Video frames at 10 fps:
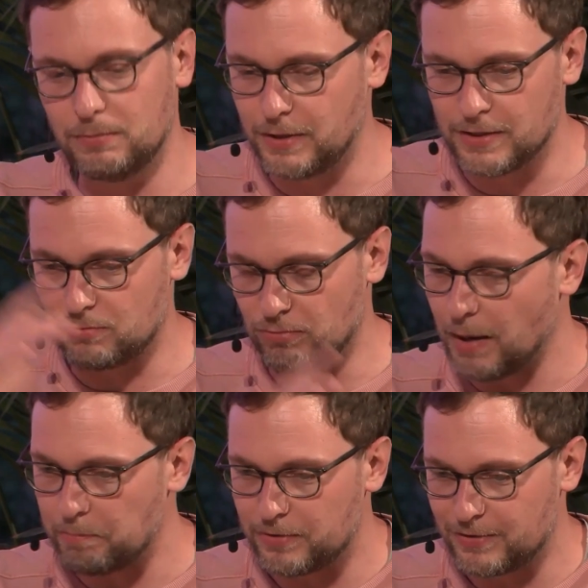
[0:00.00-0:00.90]

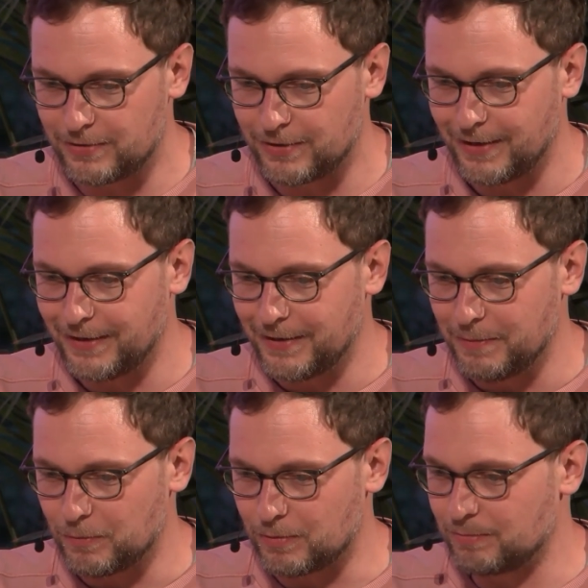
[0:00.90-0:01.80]
disrupt
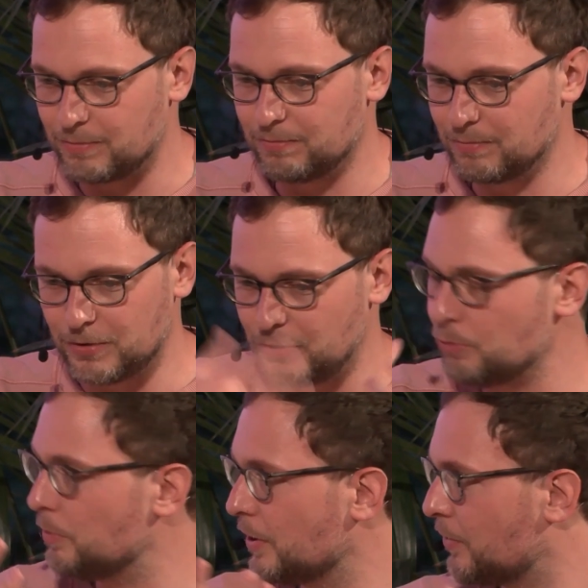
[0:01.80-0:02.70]

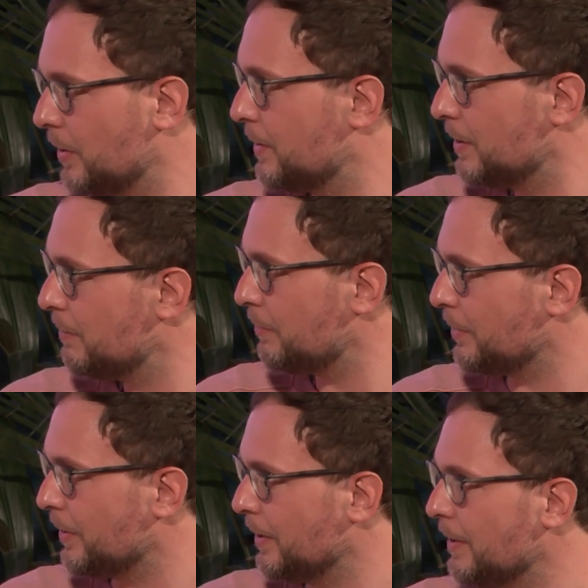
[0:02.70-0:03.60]
human
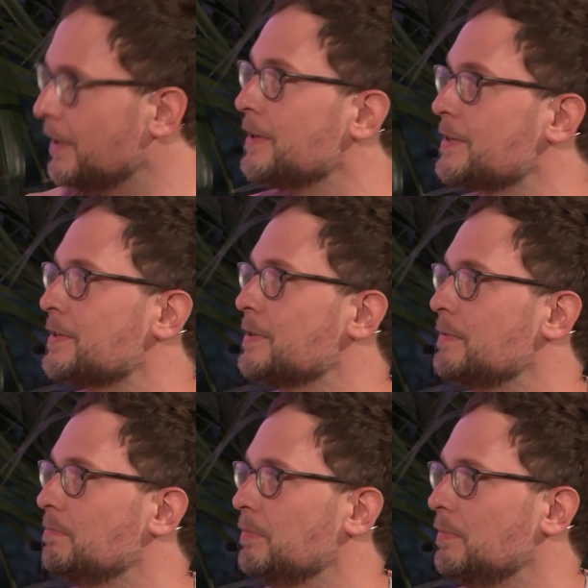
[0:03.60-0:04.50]
creativity, is
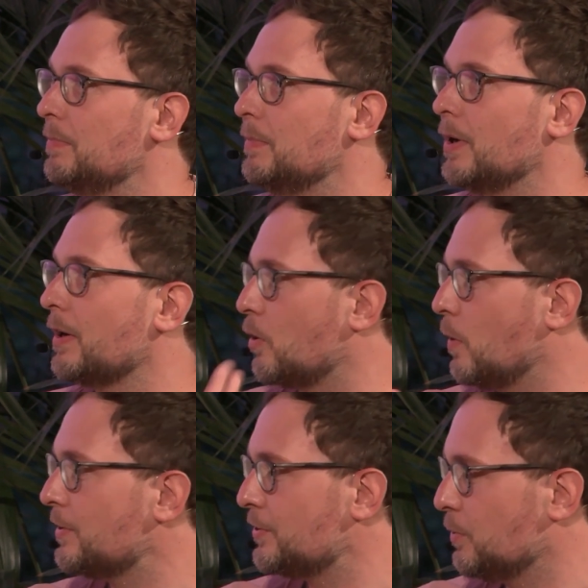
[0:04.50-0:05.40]
not a
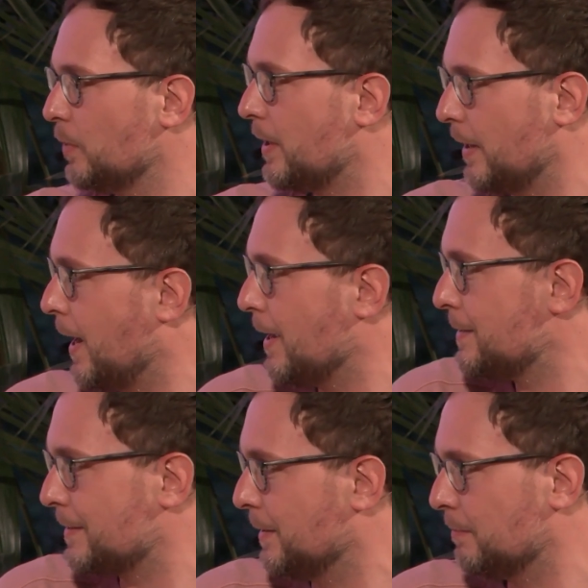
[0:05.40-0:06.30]
question we can
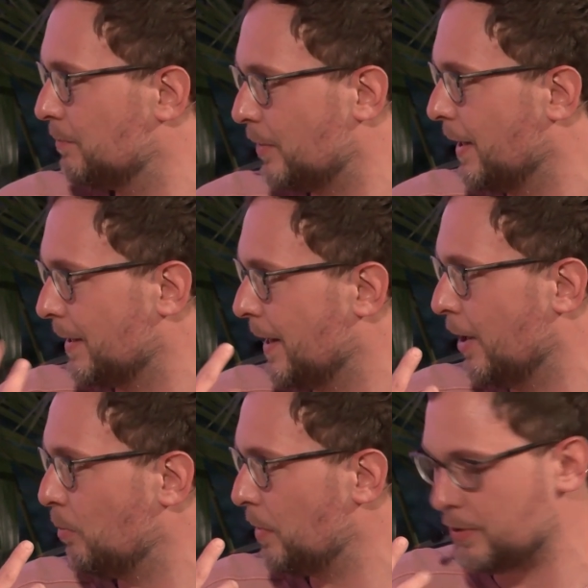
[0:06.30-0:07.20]
answer right
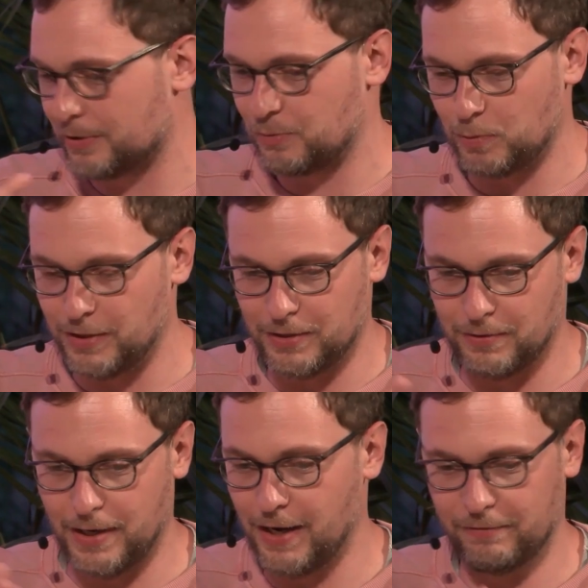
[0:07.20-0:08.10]
now, because we
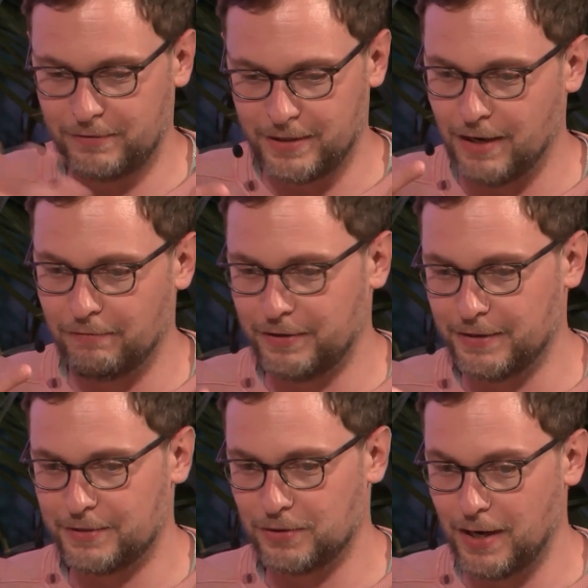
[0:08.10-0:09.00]
don't have the
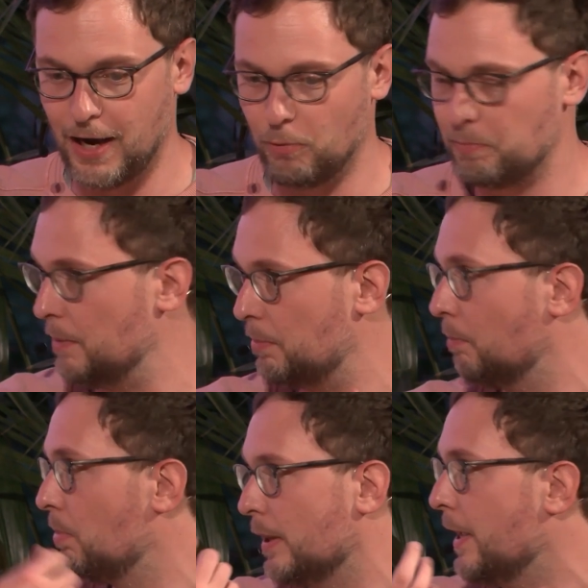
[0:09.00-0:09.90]
evidence on how
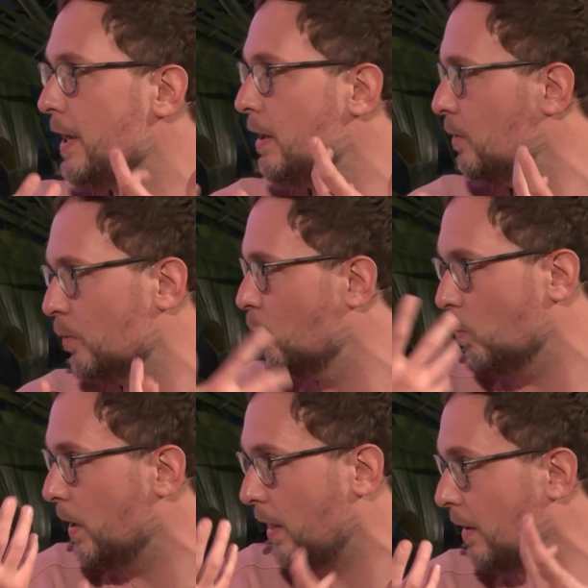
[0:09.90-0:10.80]
people play
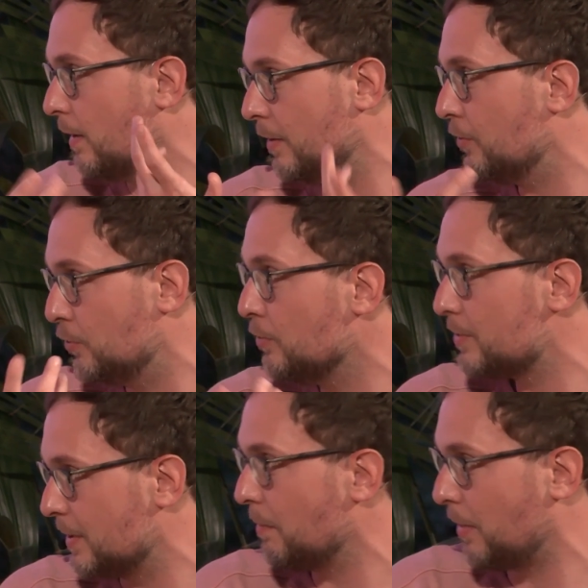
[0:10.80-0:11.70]
with it and do
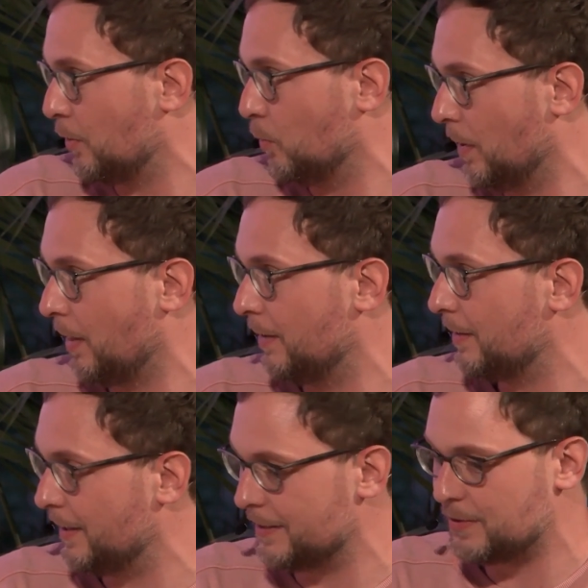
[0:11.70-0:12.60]
something with
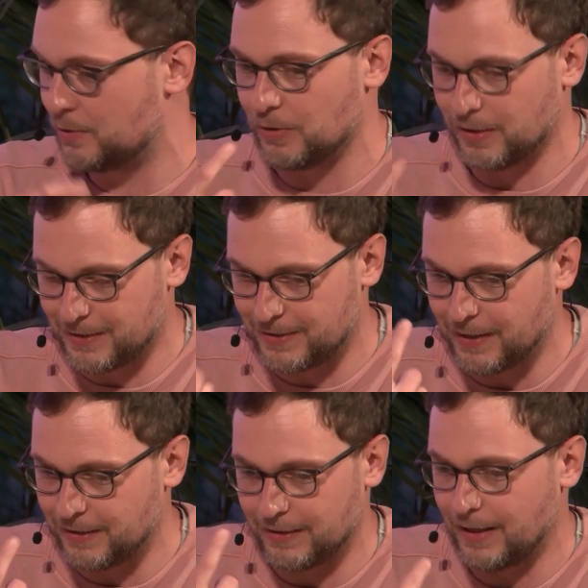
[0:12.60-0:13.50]
it, and to
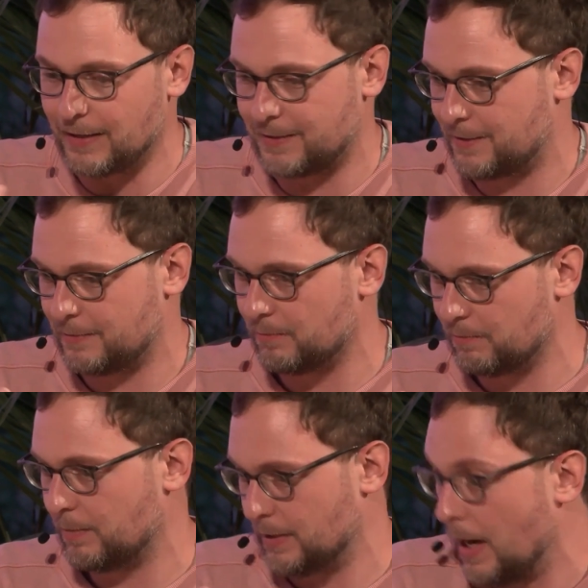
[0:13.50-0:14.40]
understand that that's
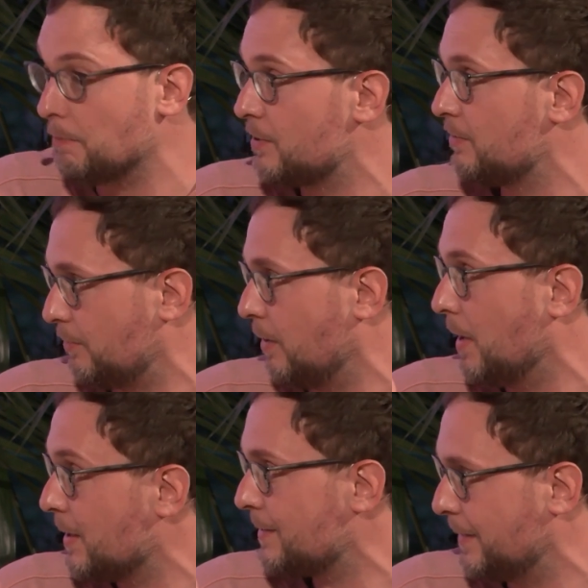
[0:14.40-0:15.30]
comes
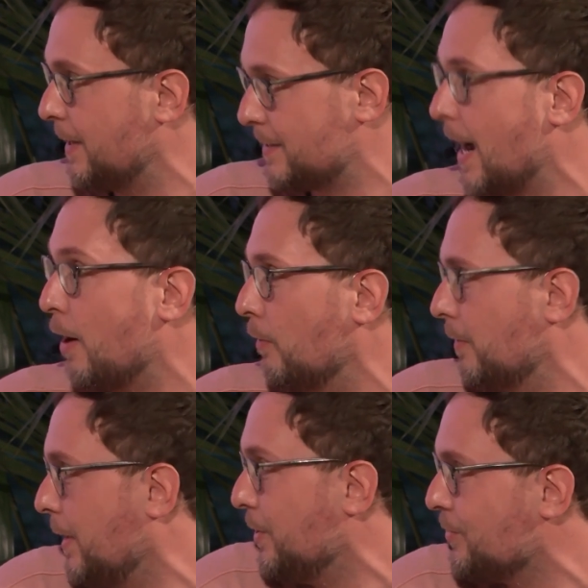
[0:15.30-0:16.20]
from us and that's
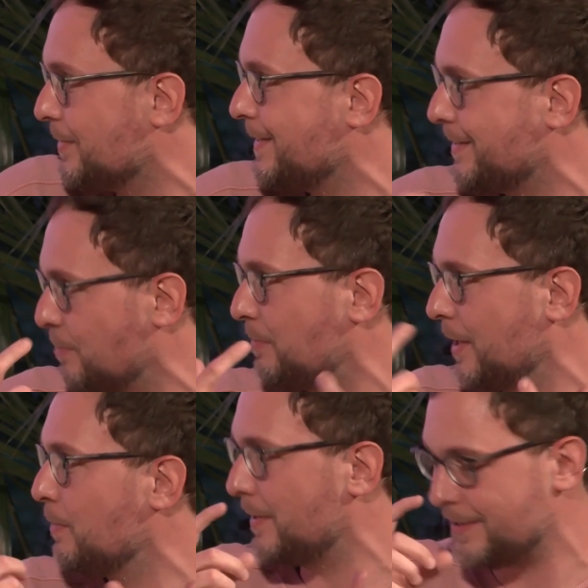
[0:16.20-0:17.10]
our agency to
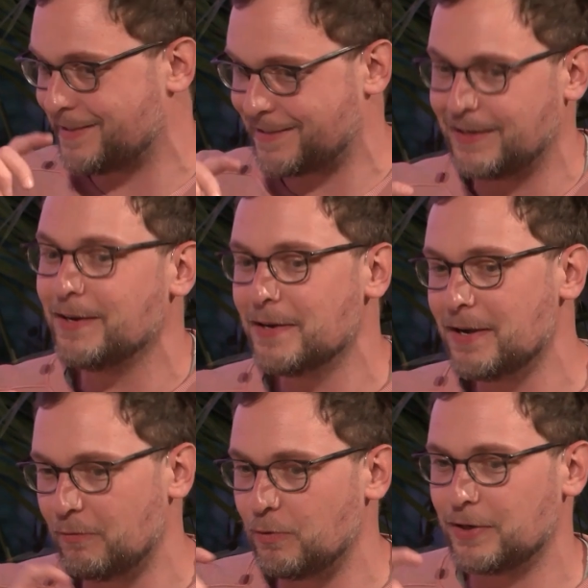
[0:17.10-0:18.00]
play with it and see
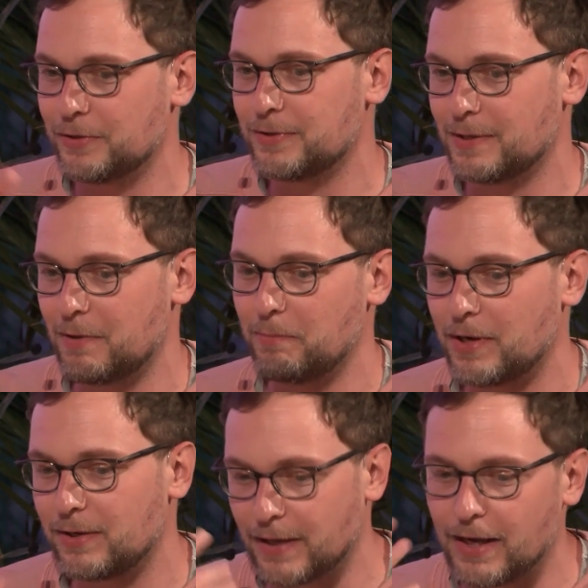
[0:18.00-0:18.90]
if we can do something
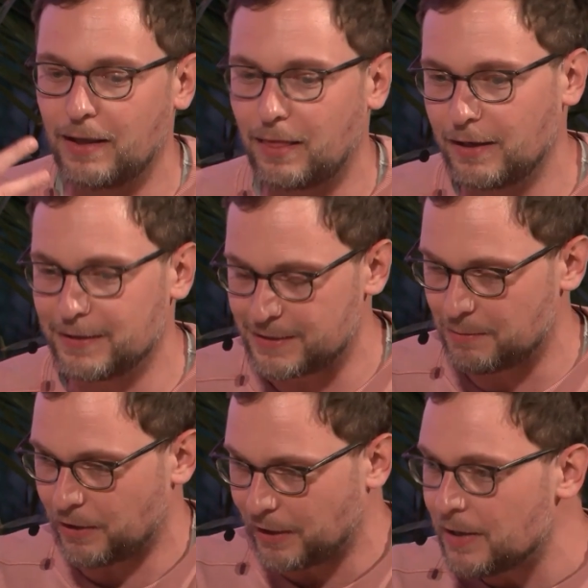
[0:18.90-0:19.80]
better. That, I think, is
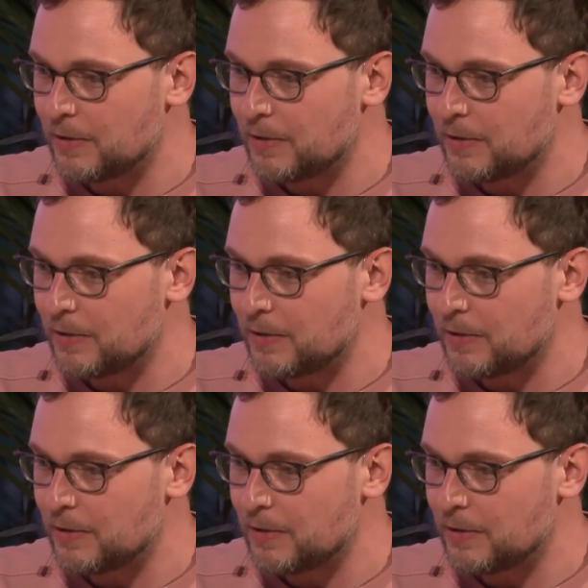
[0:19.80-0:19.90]
something